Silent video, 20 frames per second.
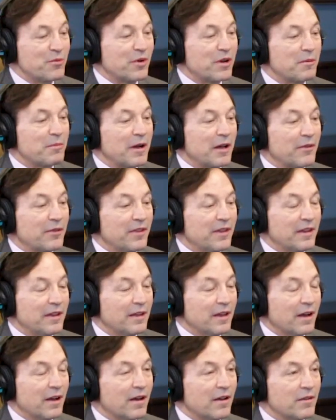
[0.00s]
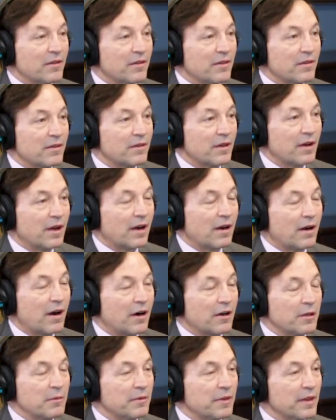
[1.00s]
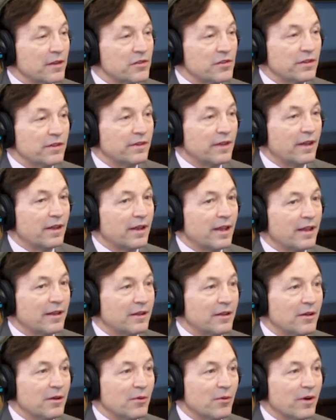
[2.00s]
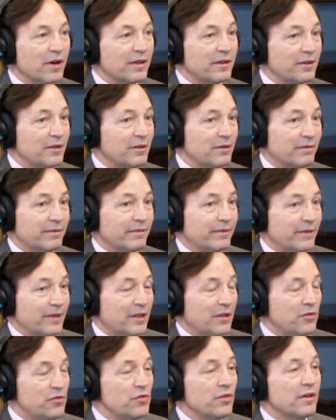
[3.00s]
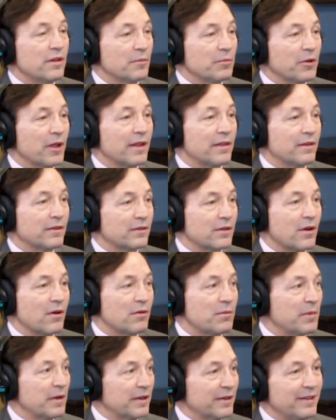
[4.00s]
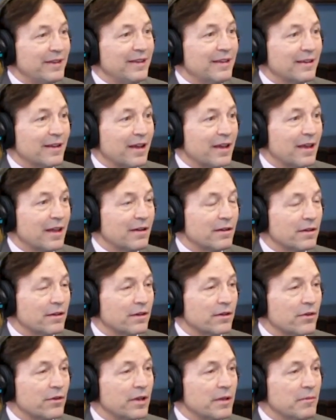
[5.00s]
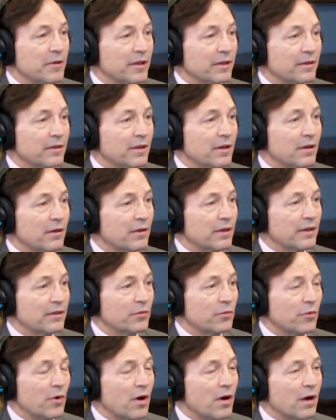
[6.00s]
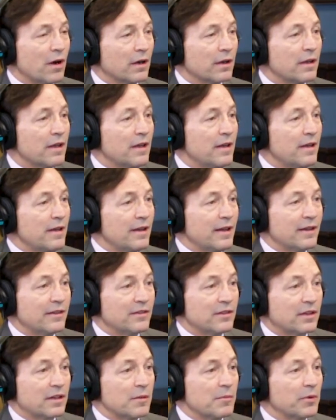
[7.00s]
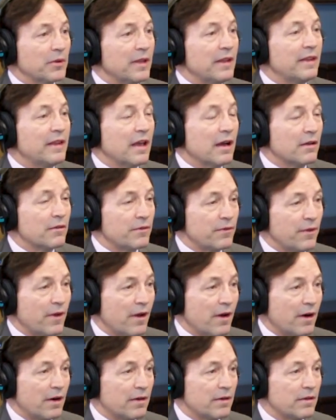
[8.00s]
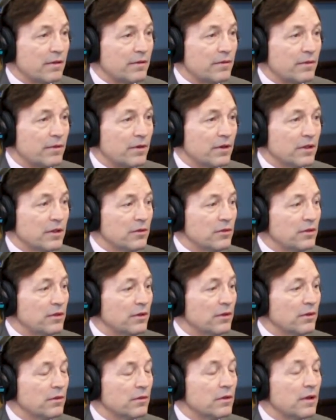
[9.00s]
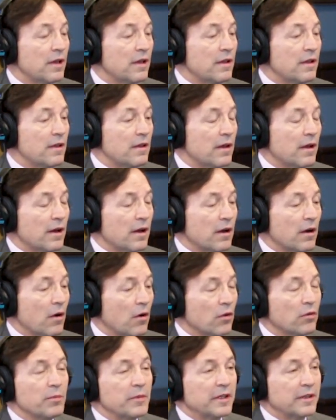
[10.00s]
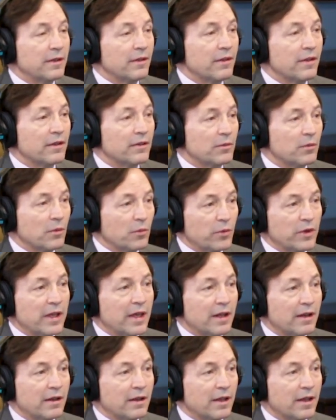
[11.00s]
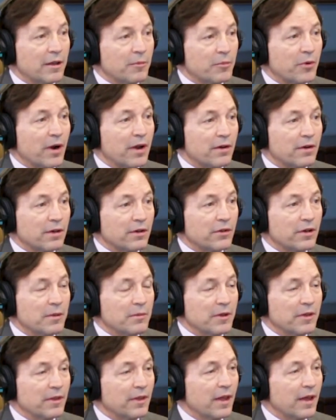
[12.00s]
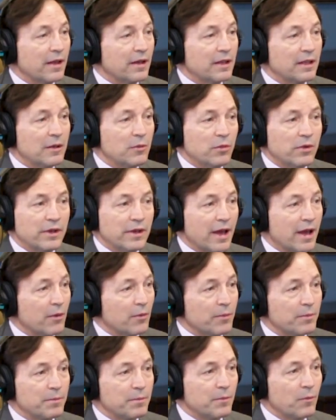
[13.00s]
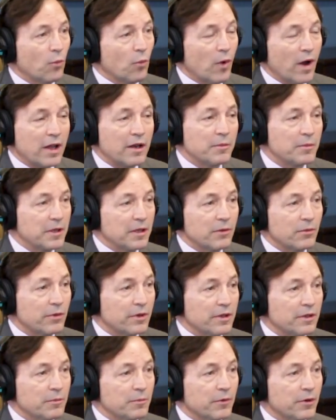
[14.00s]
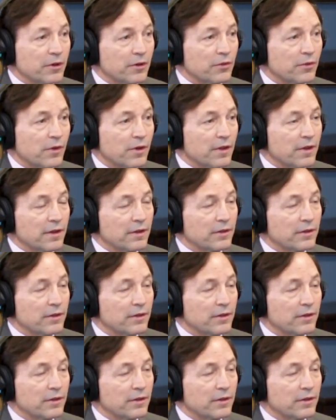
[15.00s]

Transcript: What about the uh, argument that she said, hey, you know what? You, you shouldn't apply this code because he and I had an agreement. You know, it's wrong. It's completely unfair for you to uh, hold me to this when we had a, a prior agreement that he would not want to be reimbursed for